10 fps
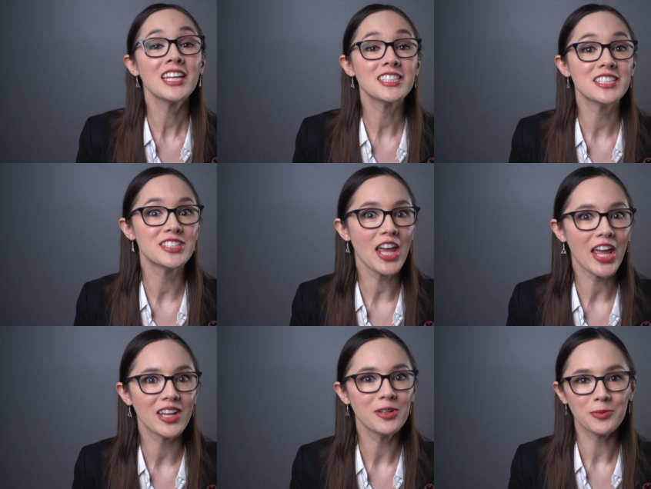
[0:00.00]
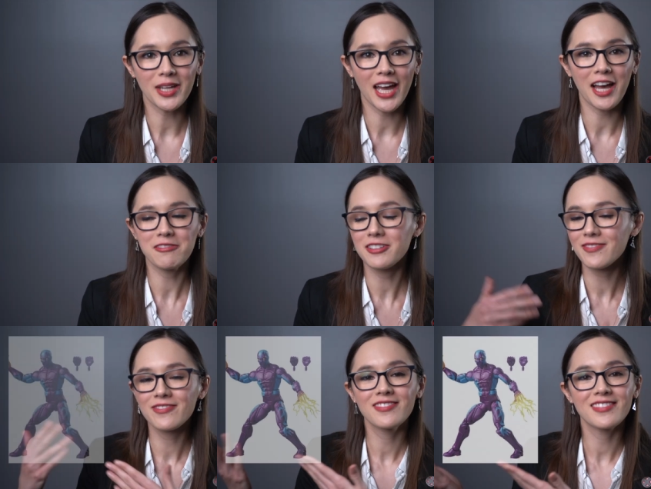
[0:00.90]
Today we have
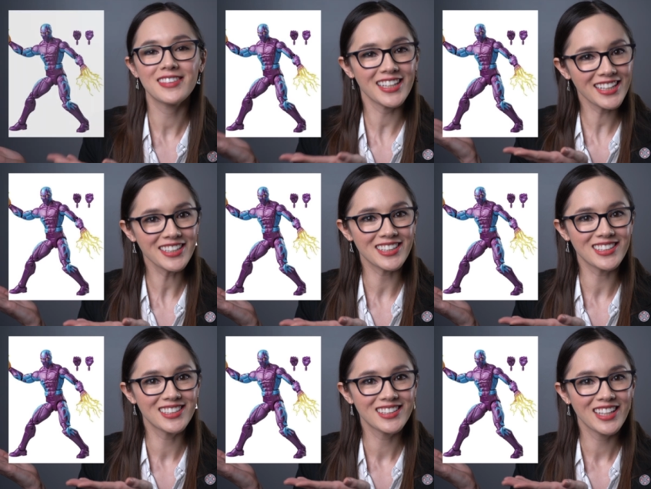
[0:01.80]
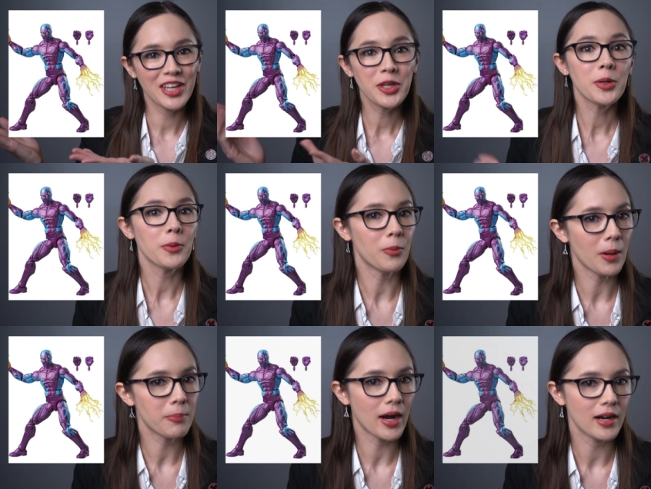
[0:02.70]
the Eel.
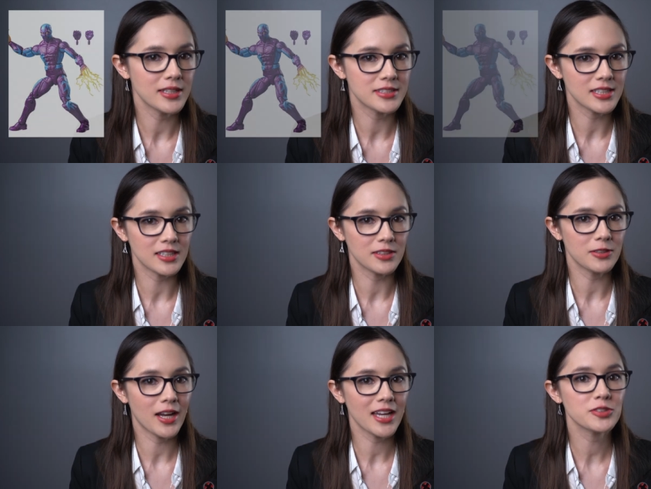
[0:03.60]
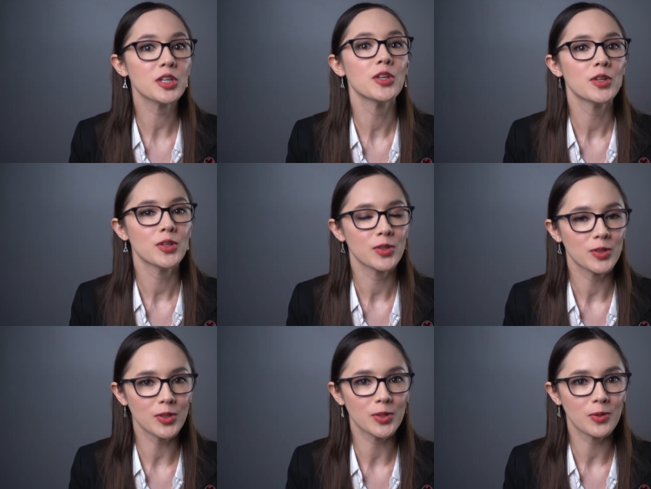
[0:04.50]
What bar is the Eel, you ask?
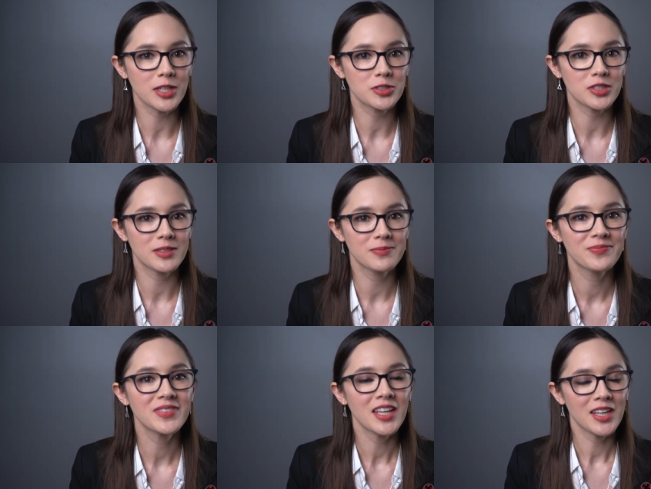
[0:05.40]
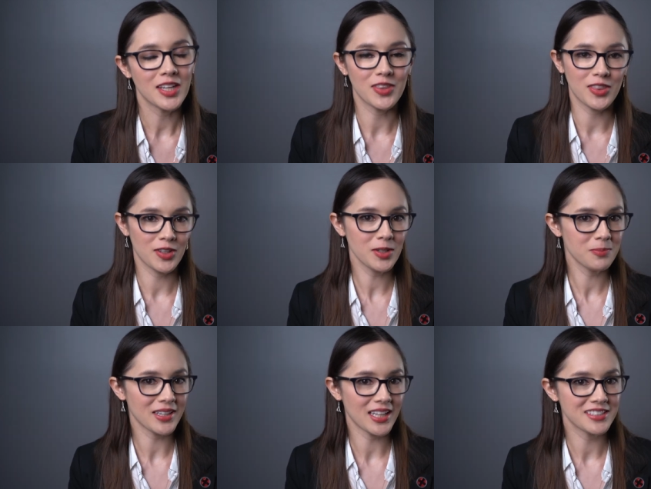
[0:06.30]
Good question. In third
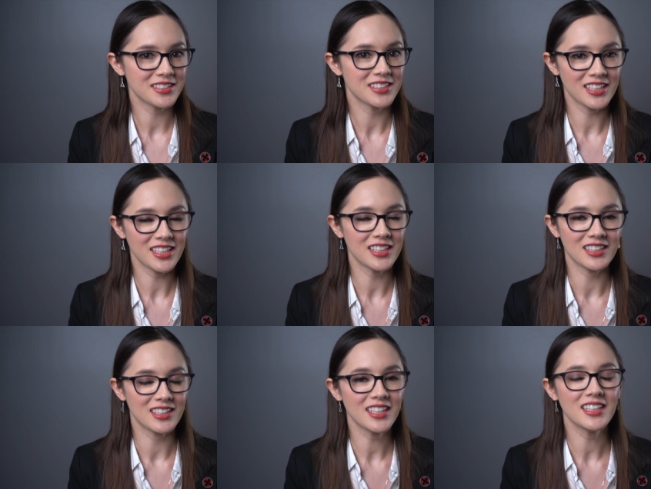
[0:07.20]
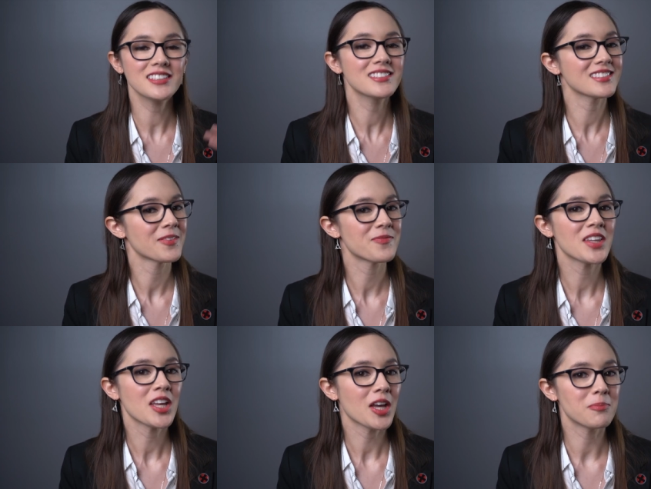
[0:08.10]
place, the Eel is
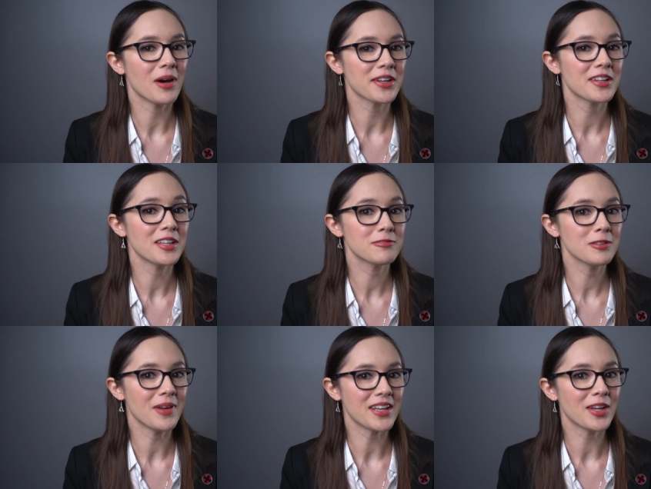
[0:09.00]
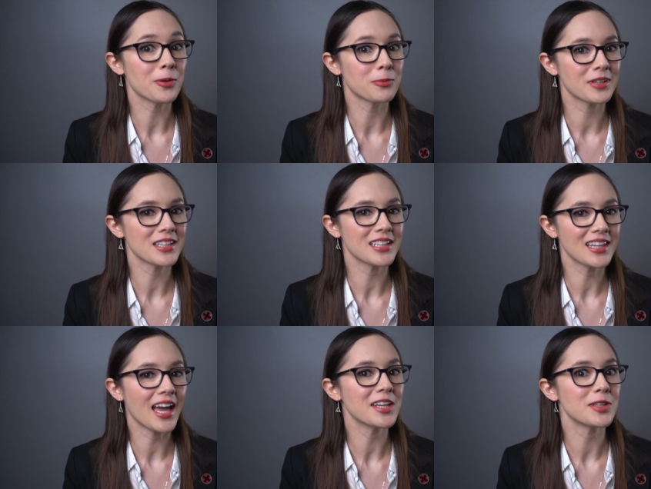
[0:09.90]
a bottle of Ribena Really
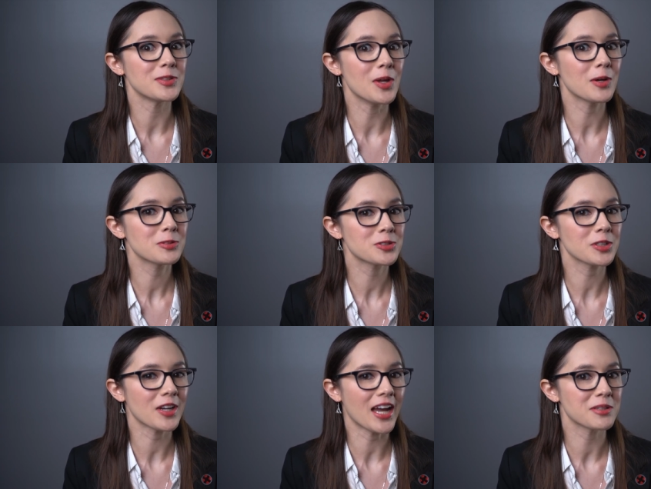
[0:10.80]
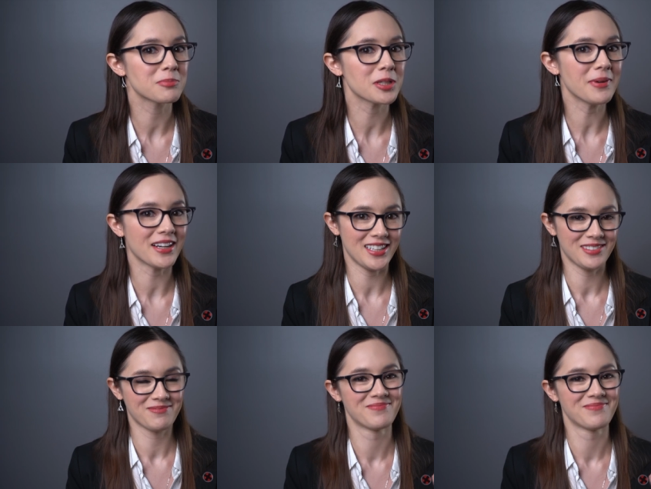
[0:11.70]
Light, no sugar added blueberry.